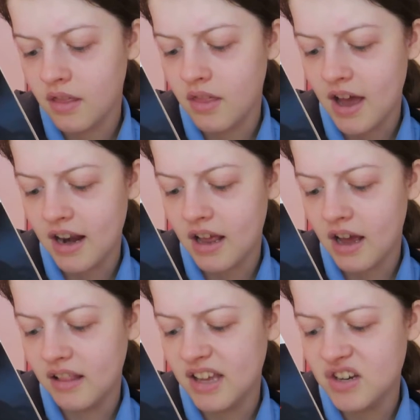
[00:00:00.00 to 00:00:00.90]
that
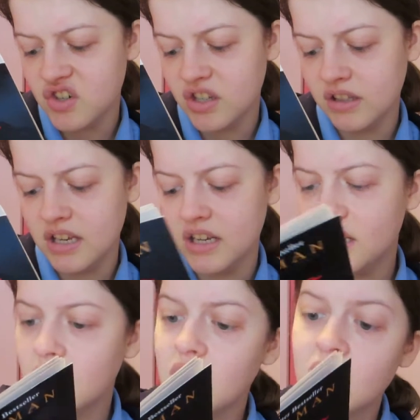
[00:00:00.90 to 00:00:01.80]
I later
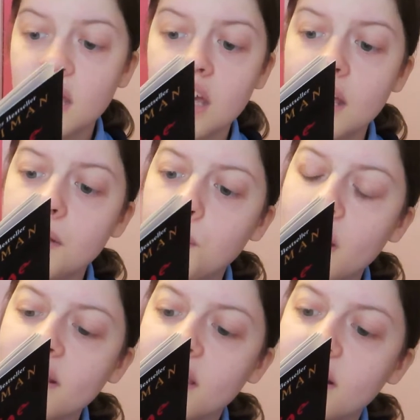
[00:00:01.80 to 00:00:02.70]
deleted. It
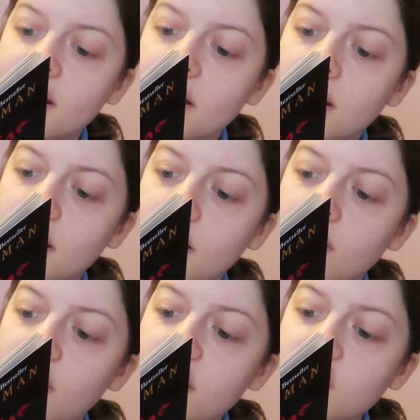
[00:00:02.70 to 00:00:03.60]
went,
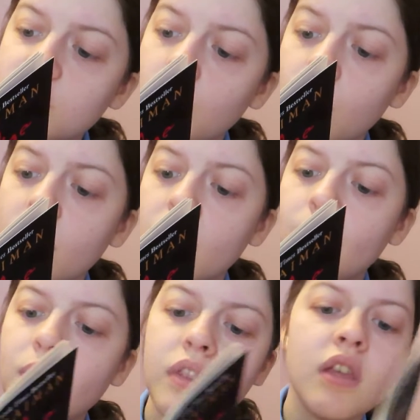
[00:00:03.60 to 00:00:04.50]
this story
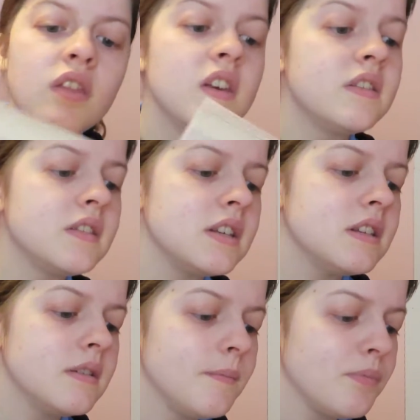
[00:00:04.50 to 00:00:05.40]
This
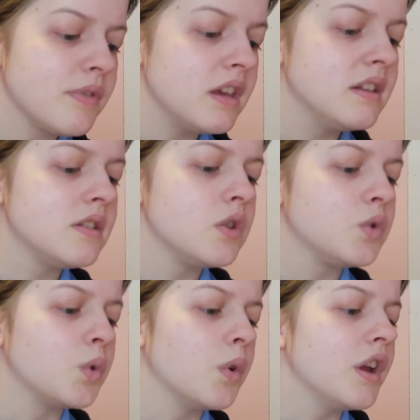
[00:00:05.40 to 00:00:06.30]
is the
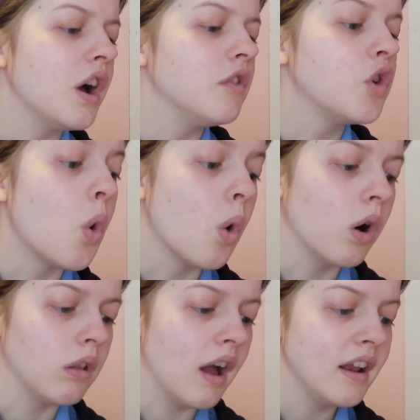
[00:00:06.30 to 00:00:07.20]
story of
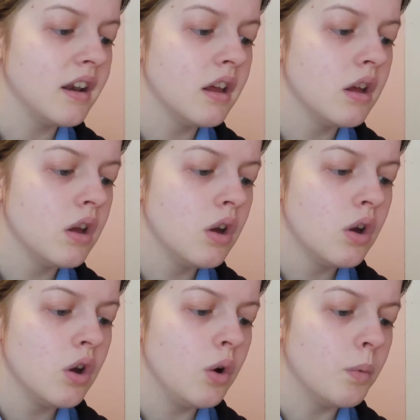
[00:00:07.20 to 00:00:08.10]
Coraline,
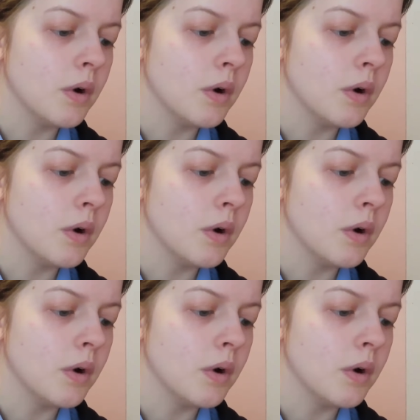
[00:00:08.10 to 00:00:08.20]
who